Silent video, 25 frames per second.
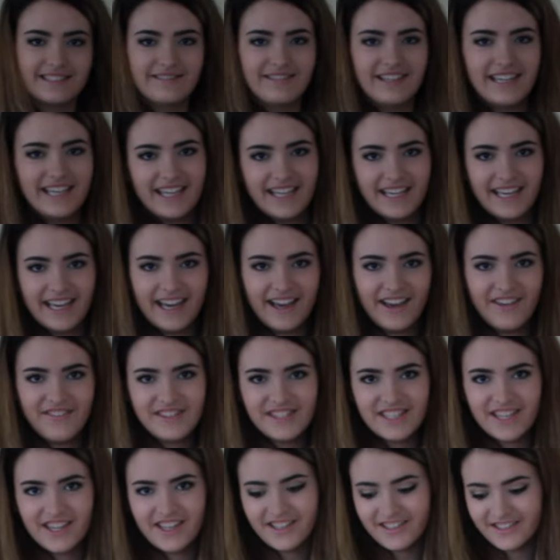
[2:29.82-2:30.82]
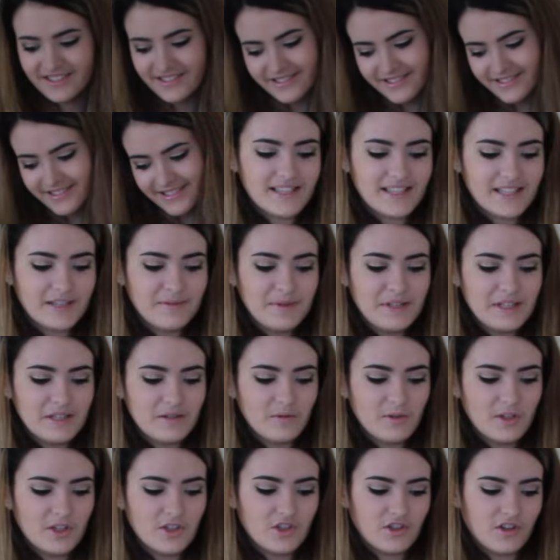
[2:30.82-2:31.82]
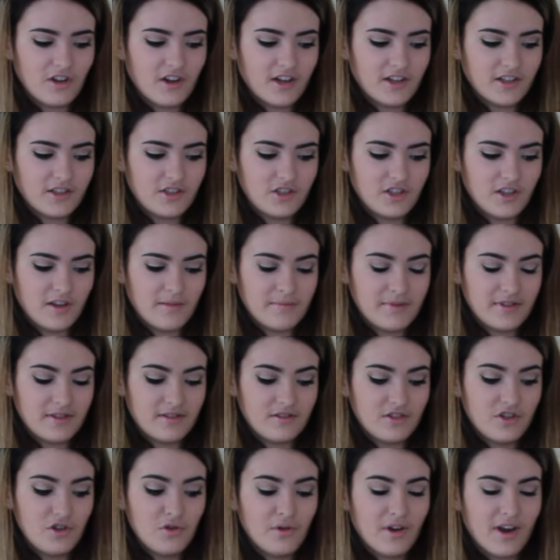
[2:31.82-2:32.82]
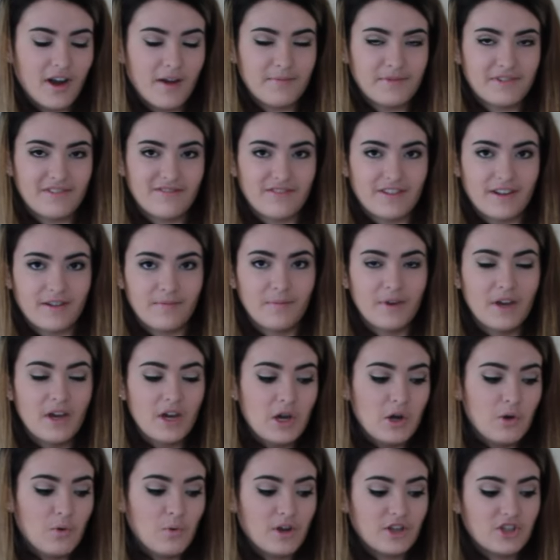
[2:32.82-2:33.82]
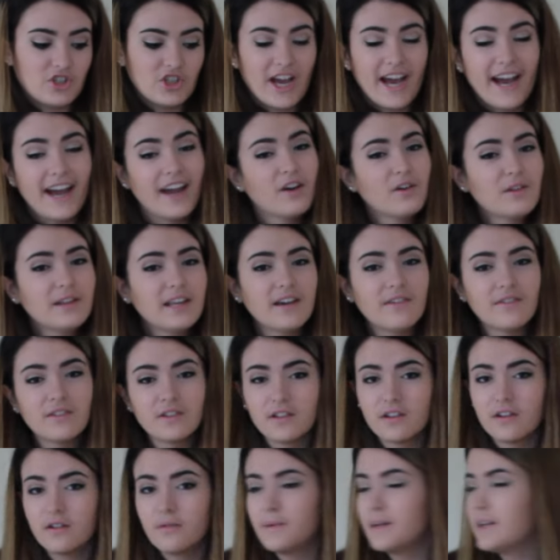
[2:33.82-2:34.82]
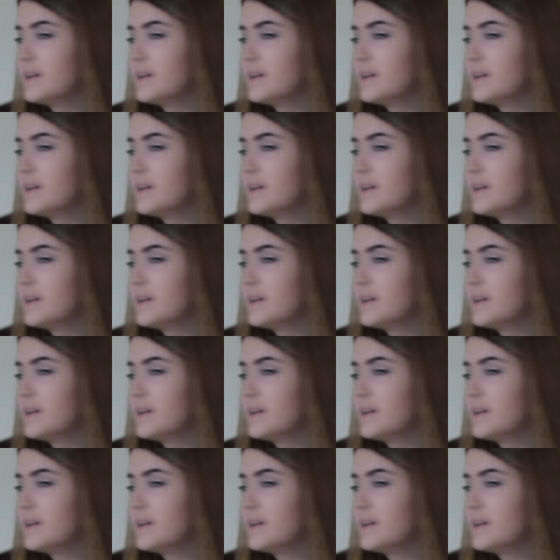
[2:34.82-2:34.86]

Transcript: We have salt. Semi-sweet chocolate chips, 2 cups of them, which I only have a little